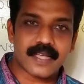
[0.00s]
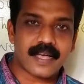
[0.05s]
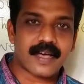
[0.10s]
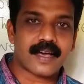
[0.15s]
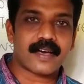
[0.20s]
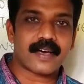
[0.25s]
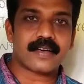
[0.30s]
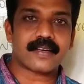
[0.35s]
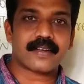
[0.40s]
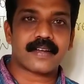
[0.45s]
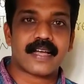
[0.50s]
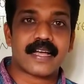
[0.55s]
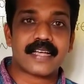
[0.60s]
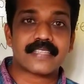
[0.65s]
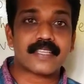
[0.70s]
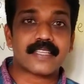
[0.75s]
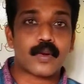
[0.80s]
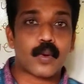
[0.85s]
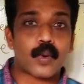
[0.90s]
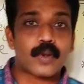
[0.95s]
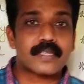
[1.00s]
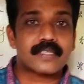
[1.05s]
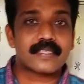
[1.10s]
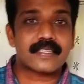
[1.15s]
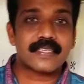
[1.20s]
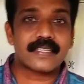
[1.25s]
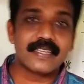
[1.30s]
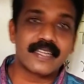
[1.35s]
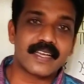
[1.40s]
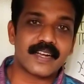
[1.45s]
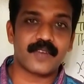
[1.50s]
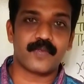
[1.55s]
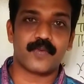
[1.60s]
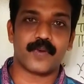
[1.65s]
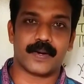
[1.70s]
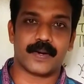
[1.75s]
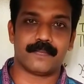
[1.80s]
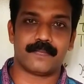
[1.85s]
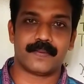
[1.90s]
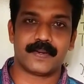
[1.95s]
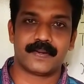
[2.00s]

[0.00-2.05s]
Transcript: are as an auxiliary verb.